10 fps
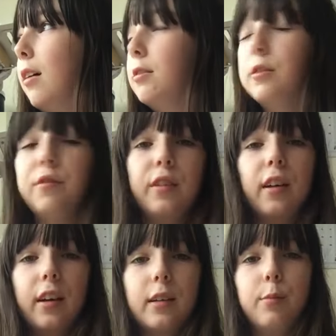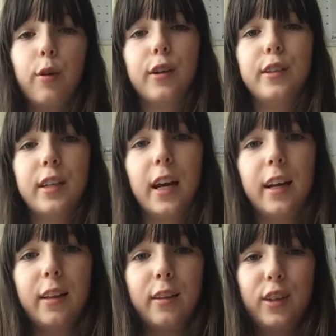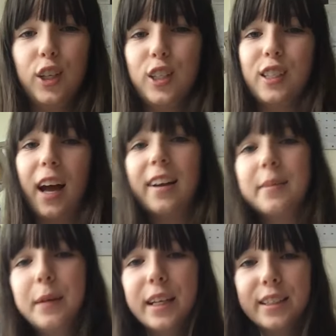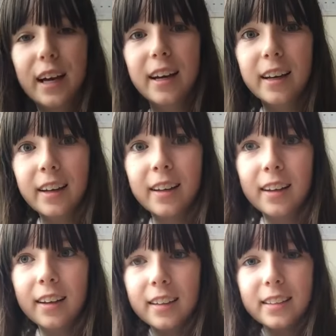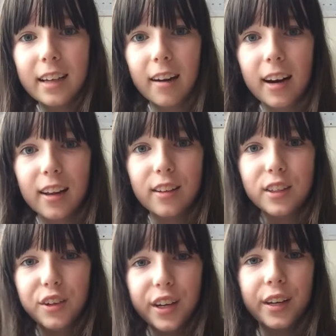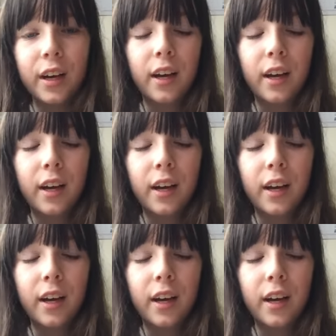I just feel like it's more entertaining than just being sat here staring at the screen.